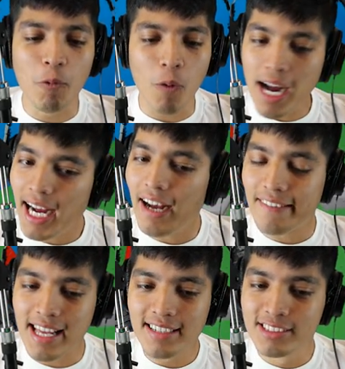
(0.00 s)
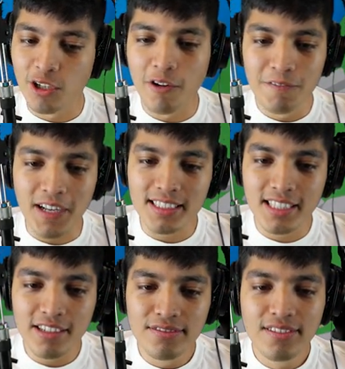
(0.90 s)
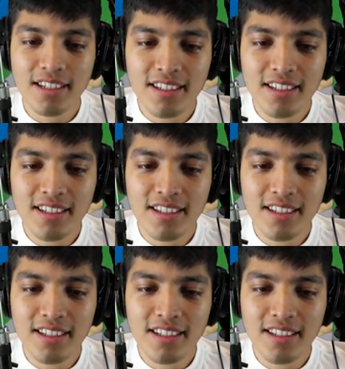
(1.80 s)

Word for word: Wow, that is so offensive.